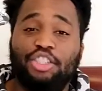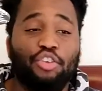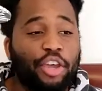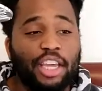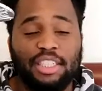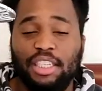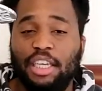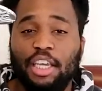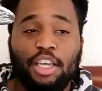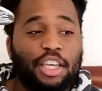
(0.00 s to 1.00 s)
It's
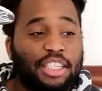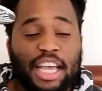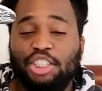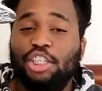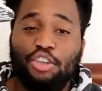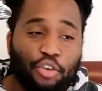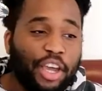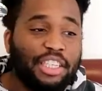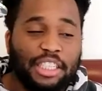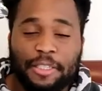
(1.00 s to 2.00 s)
crazy. It's actually
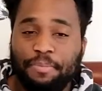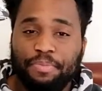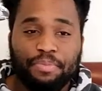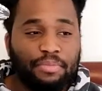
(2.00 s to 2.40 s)
crazy.